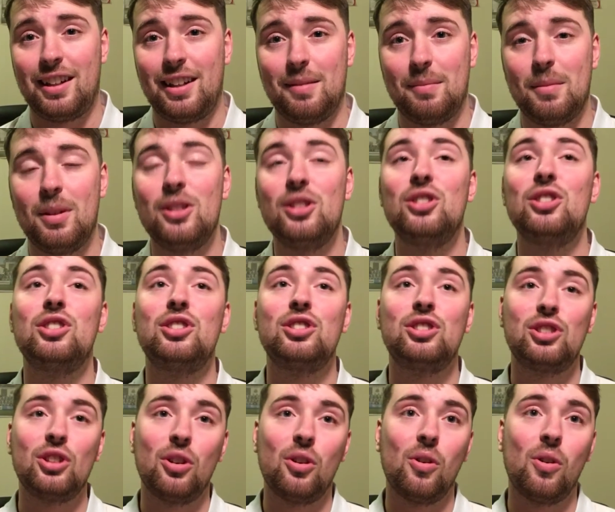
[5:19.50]
game,
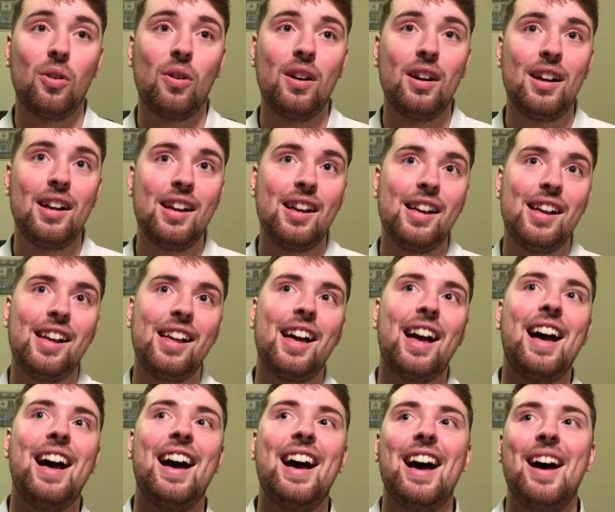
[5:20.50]
so
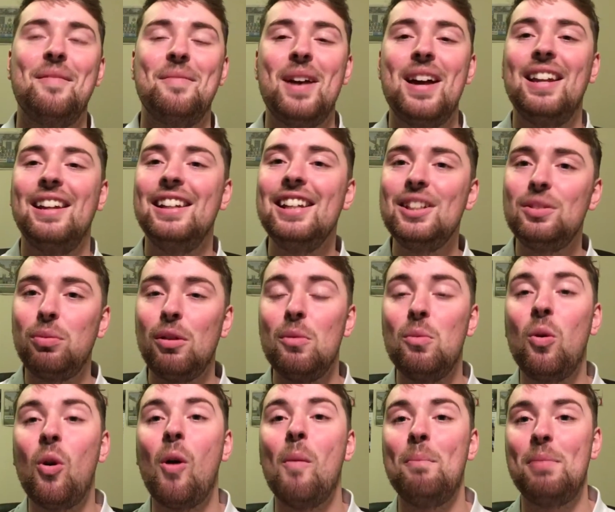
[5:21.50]
um, at least we
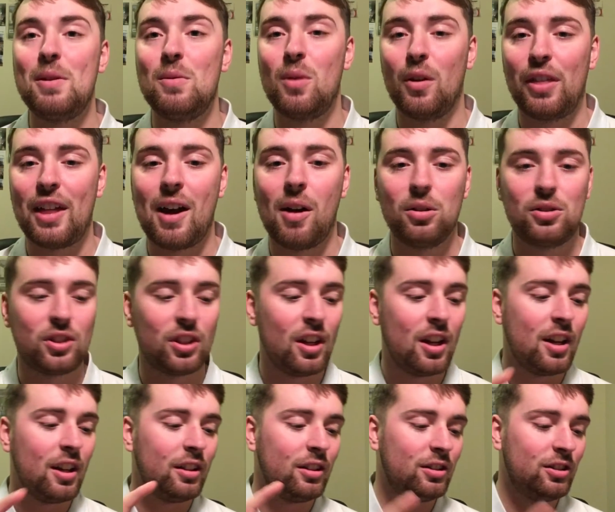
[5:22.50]
won't be without
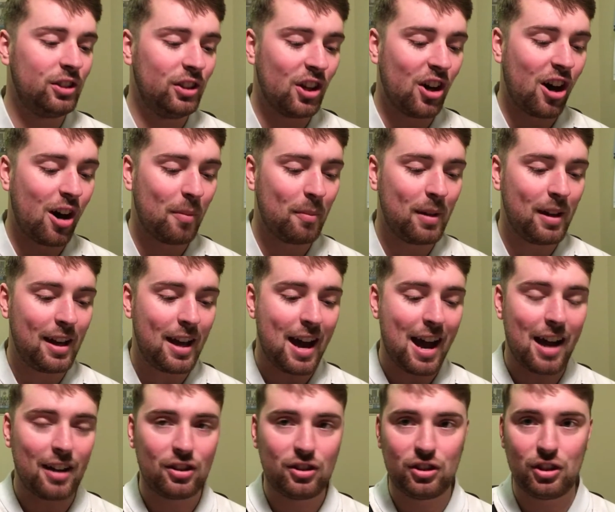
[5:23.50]
Diame,
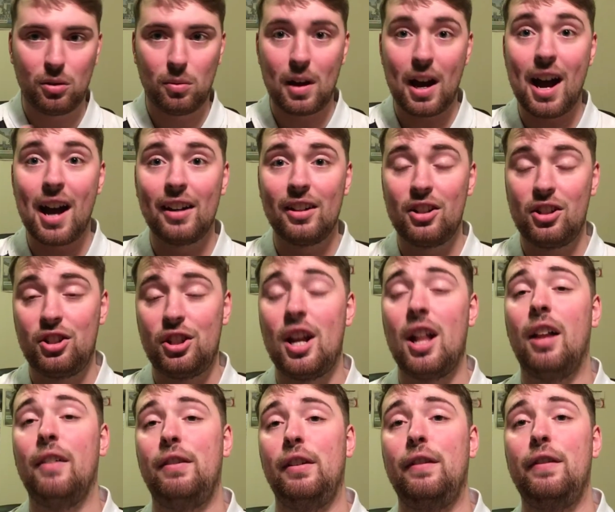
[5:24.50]
Atsu and
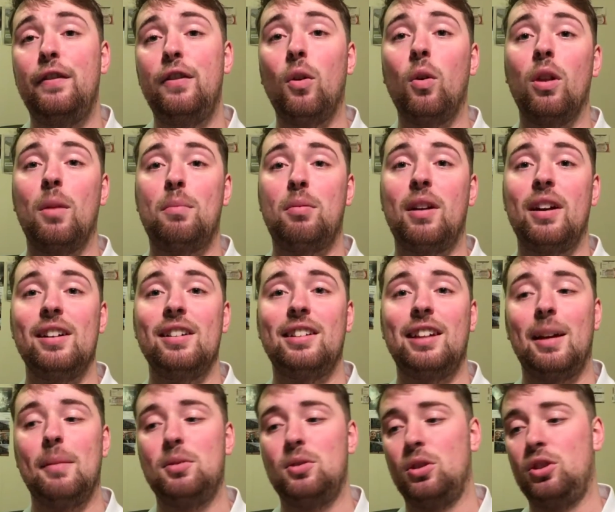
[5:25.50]
Shelvey for the Brighton
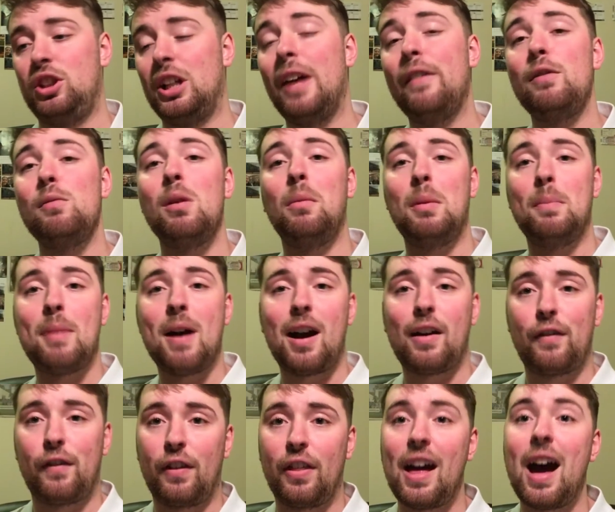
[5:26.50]
game. So Shelby will be
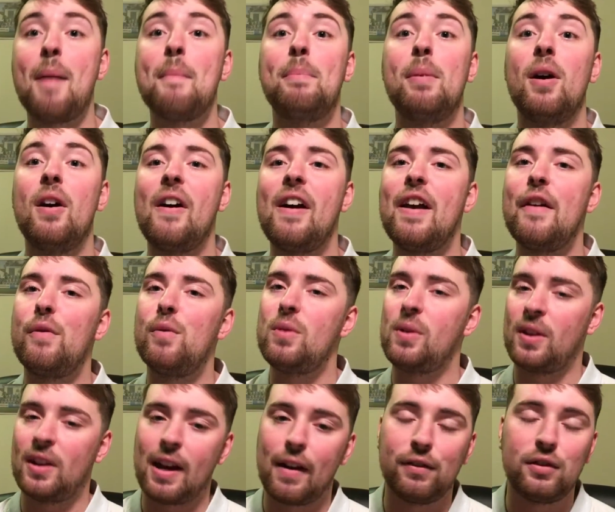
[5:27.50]
back for that, but if we
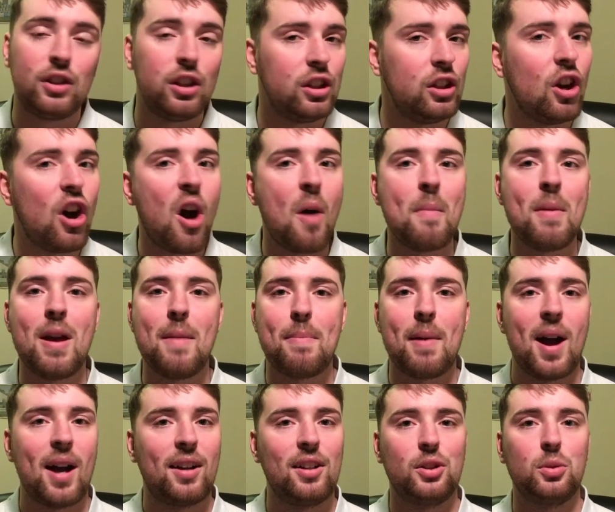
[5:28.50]
could have Diame
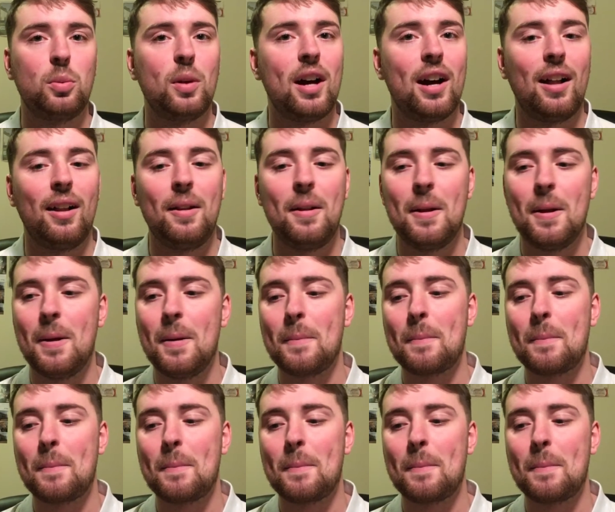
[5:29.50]
back as well,